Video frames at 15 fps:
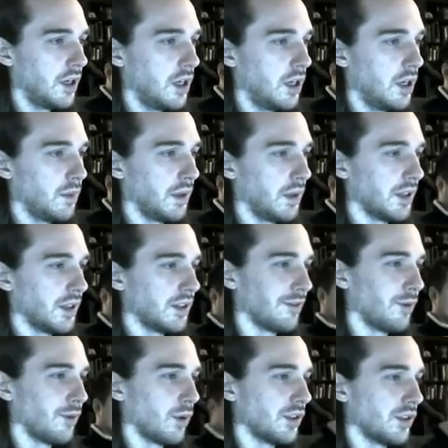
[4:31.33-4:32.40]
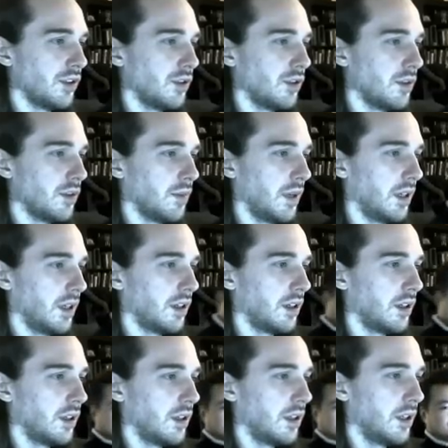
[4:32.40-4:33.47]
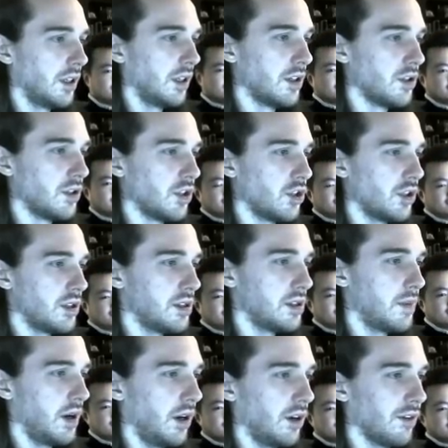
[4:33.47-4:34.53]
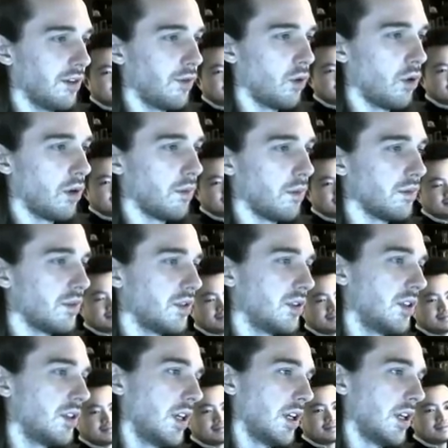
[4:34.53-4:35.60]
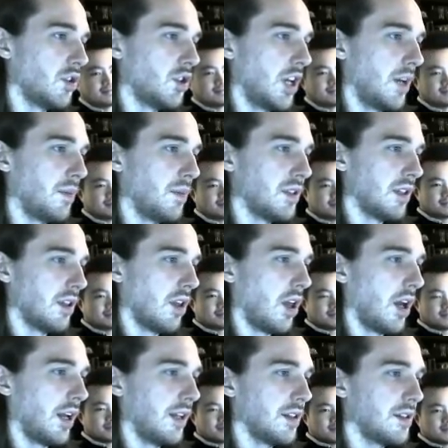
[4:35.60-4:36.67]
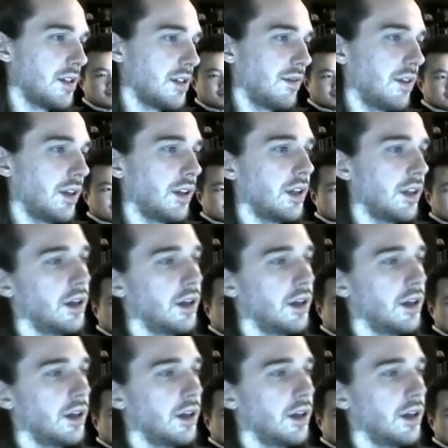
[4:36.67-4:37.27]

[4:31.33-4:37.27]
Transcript: because it forces you to make decisions about your forms and shapes and line and stuff like that.